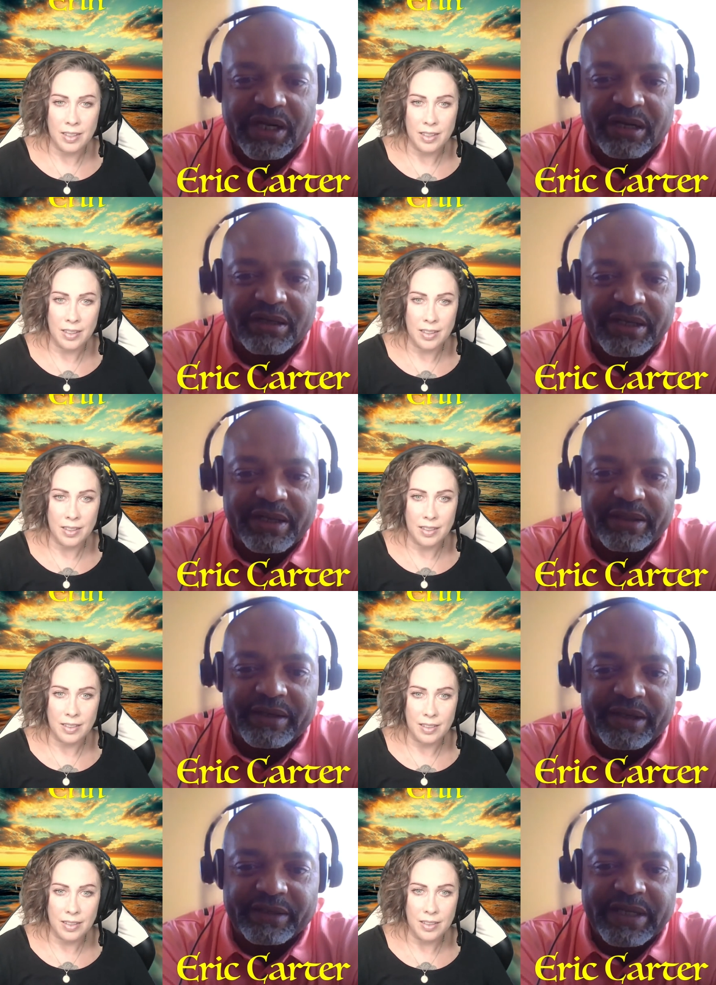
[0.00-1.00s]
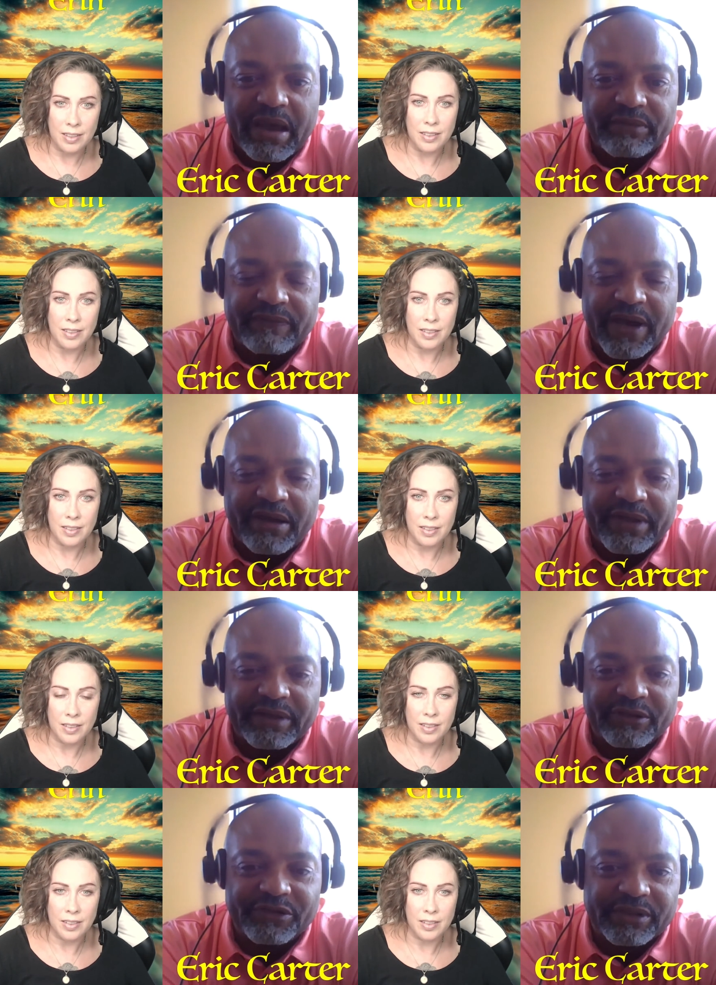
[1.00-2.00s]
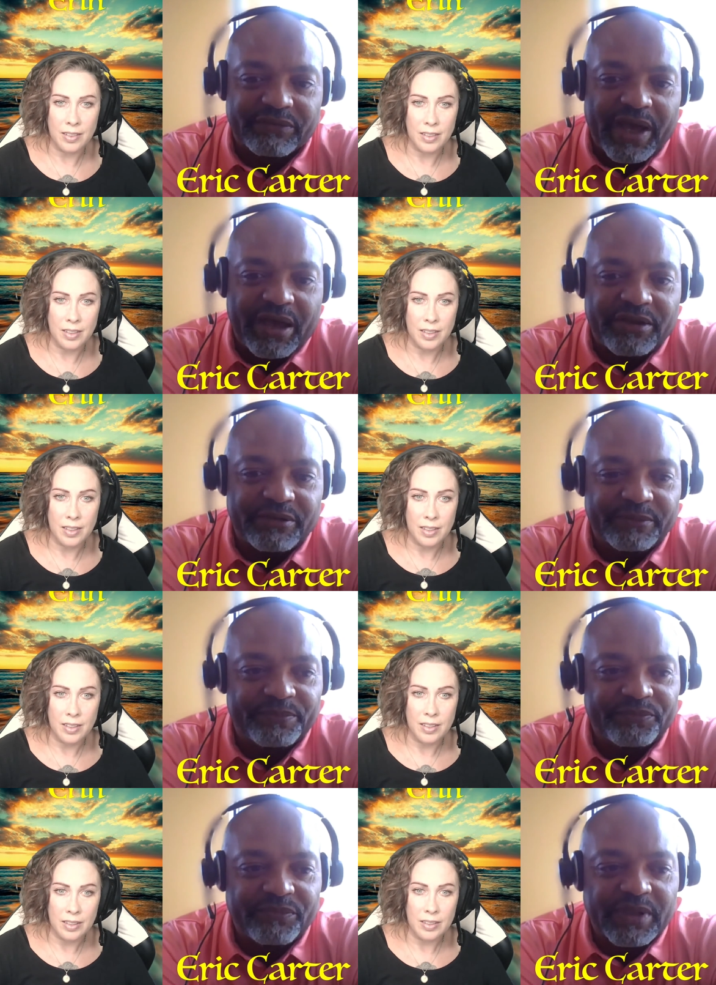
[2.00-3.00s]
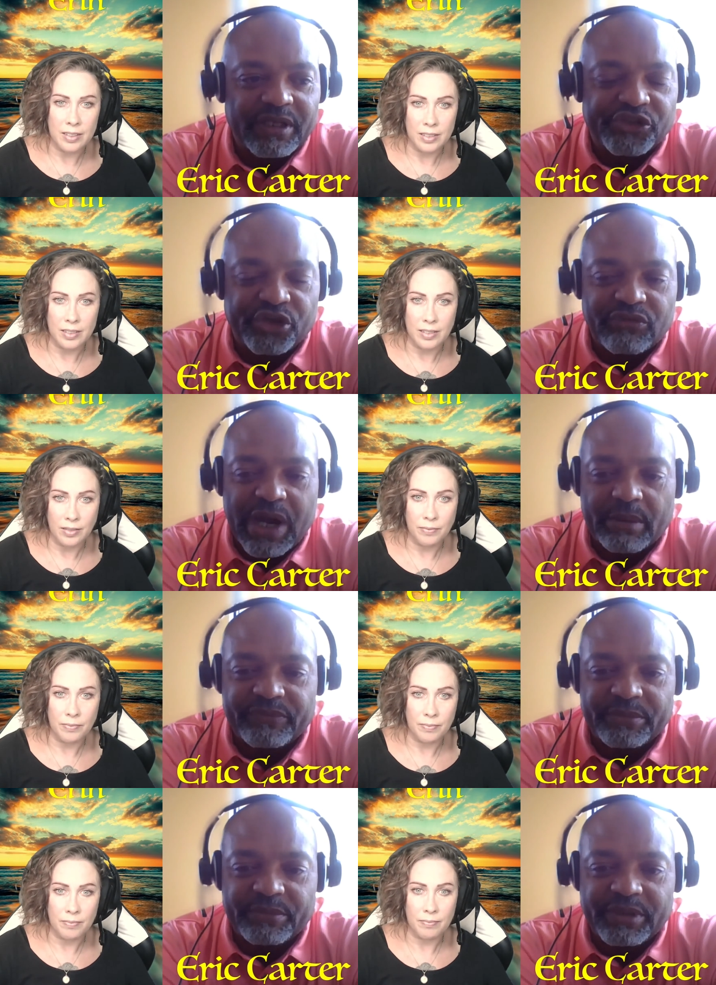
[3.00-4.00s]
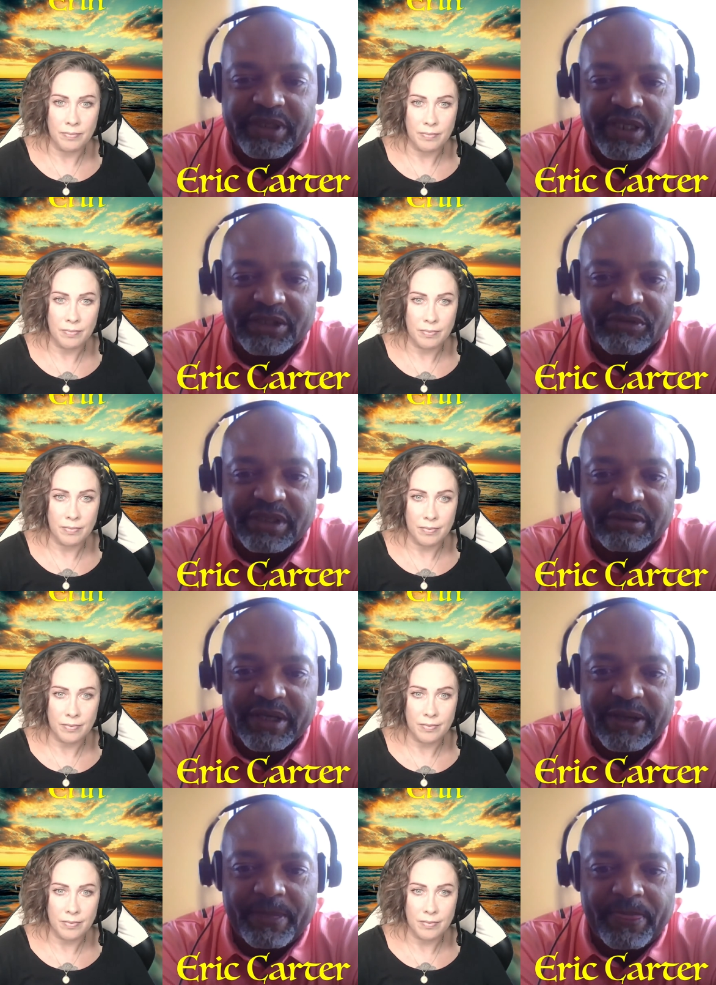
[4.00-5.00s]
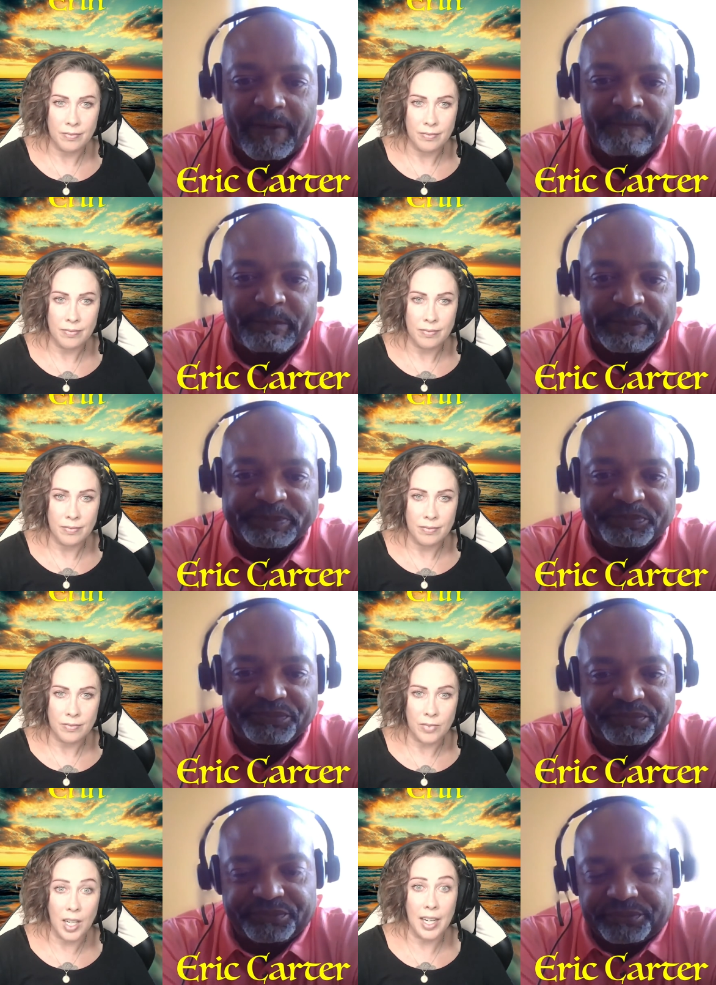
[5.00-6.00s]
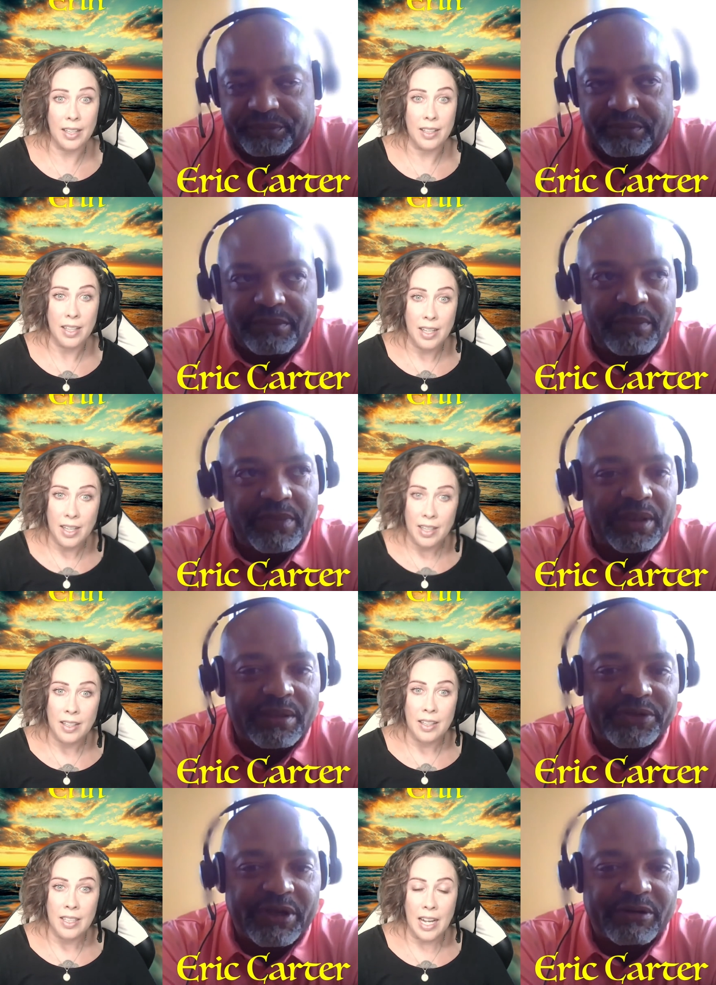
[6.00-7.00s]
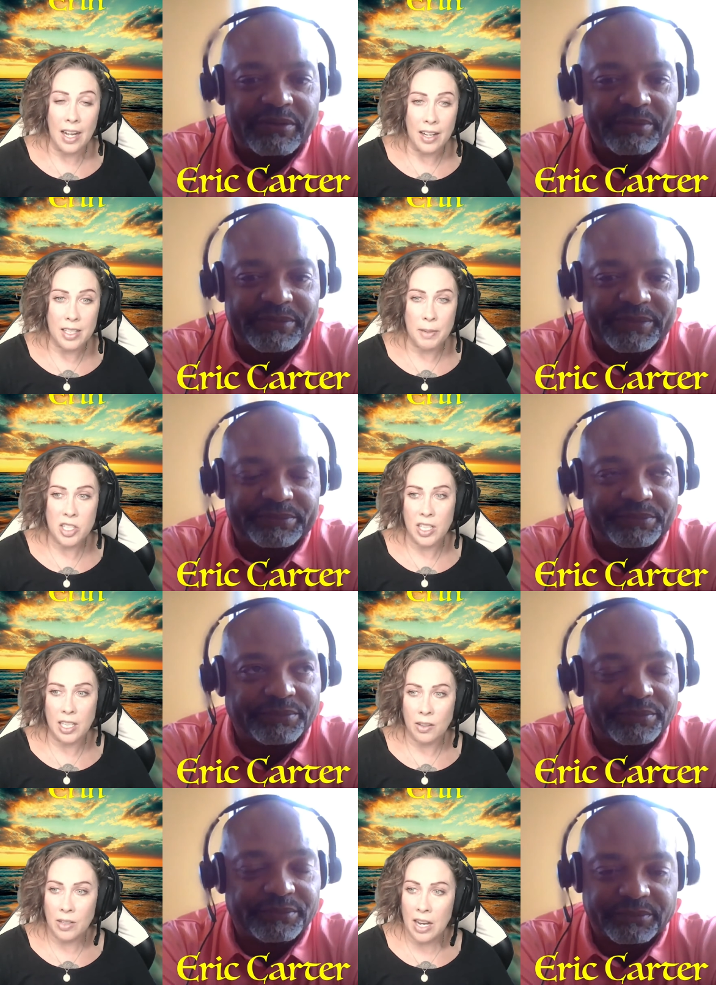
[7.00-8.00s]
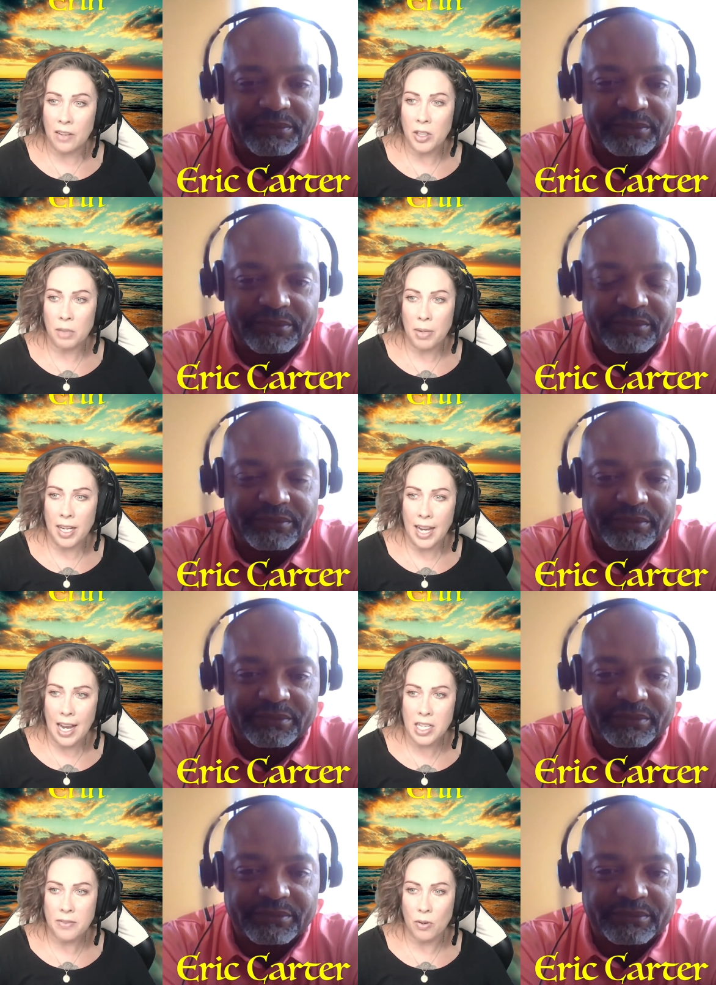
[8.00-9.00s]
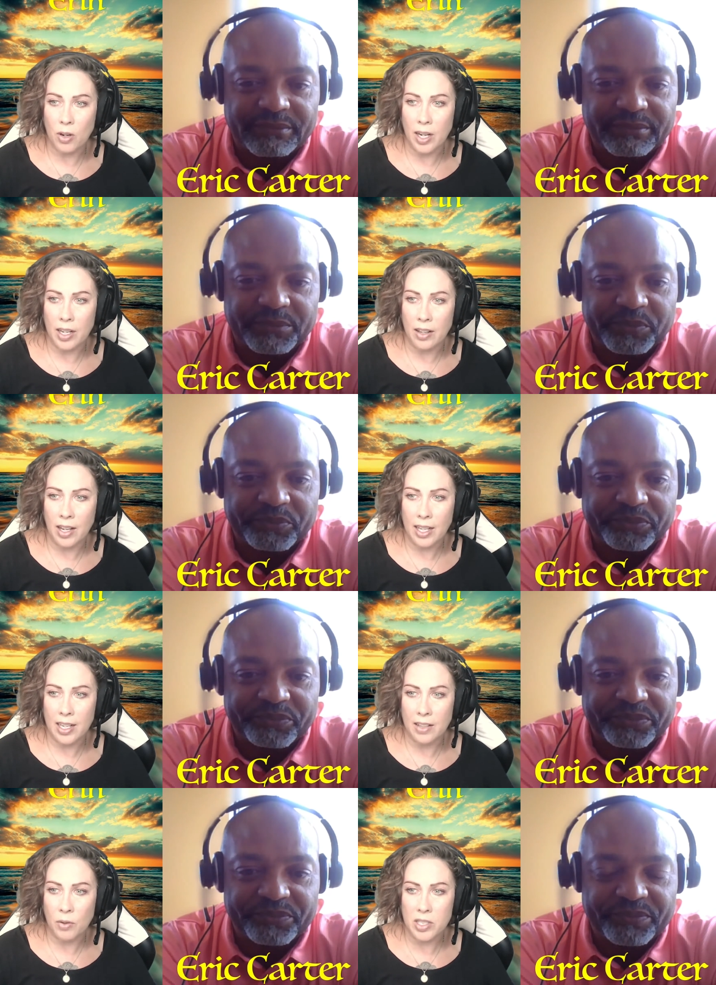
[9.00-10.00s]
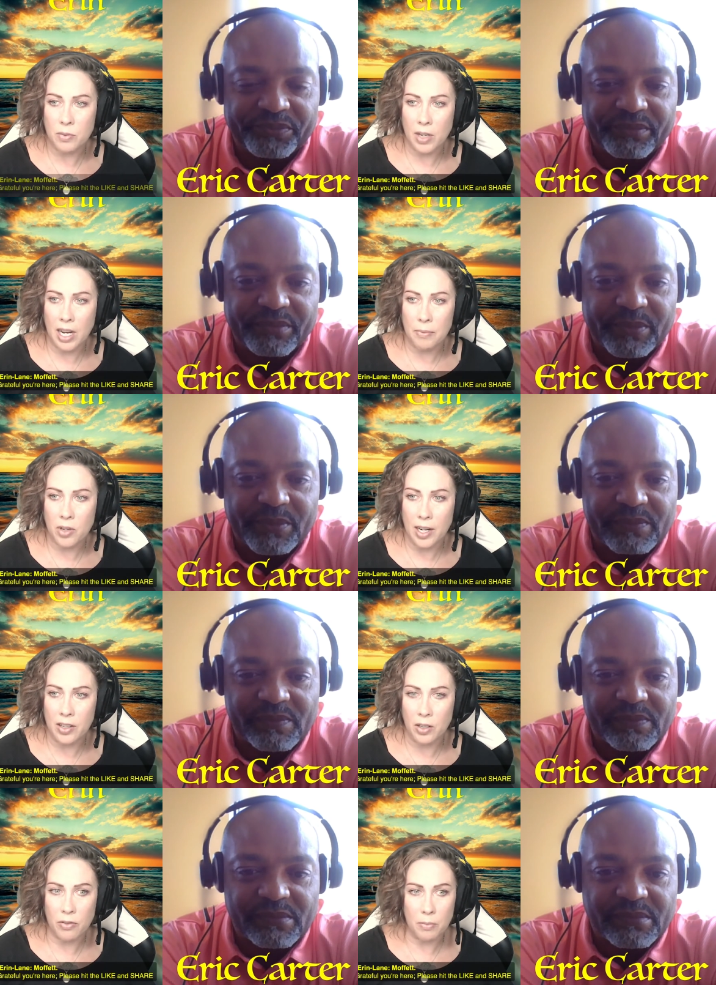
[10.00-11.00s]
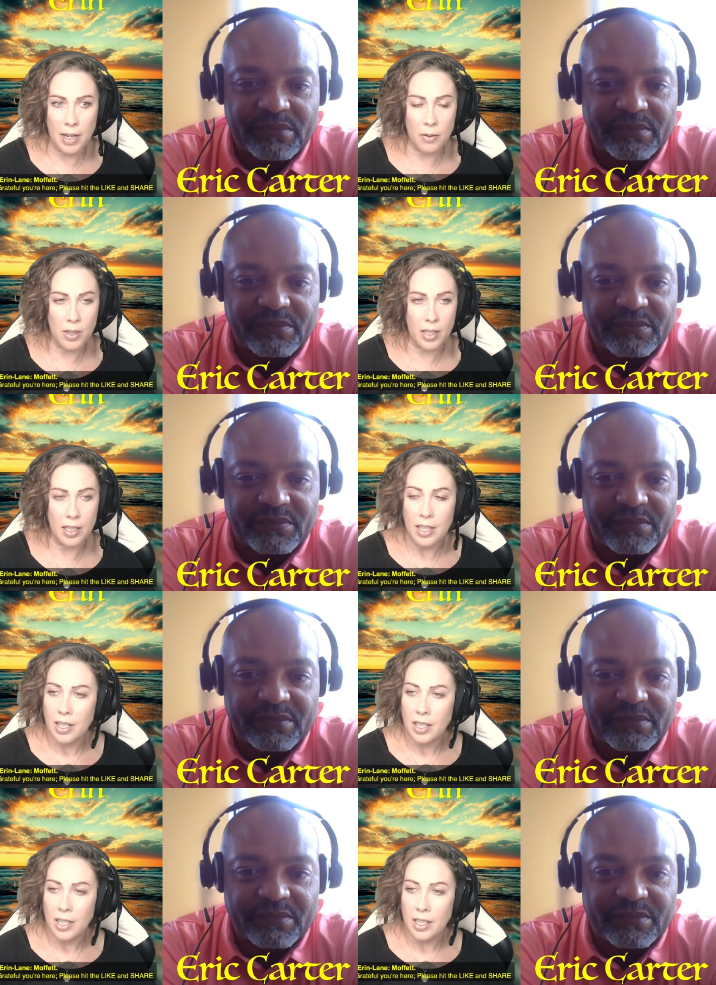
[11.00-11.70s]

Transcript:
Speaker 1: car that doesn't have any value that loses value because you're robbing from your kids when you do that.
Speaker 2: Right. Yeah, so. especially now if you can pay cash for it and that kind of, which is what I'm trying to do from now on,